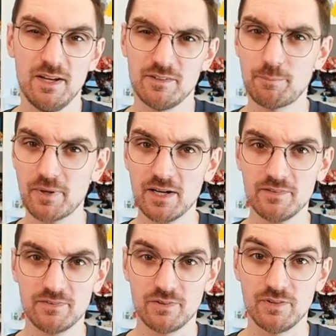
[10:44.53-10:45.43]
The price
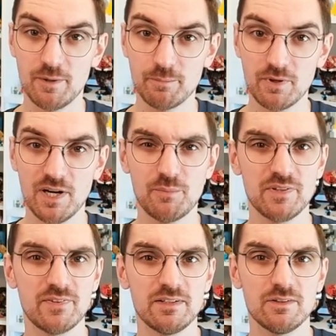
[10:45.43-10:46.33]
is a number, and we
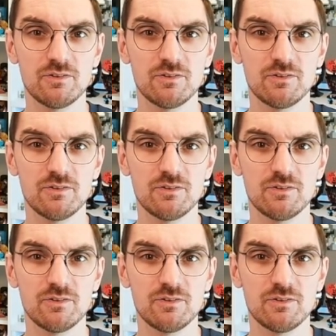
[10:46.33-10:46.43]
set it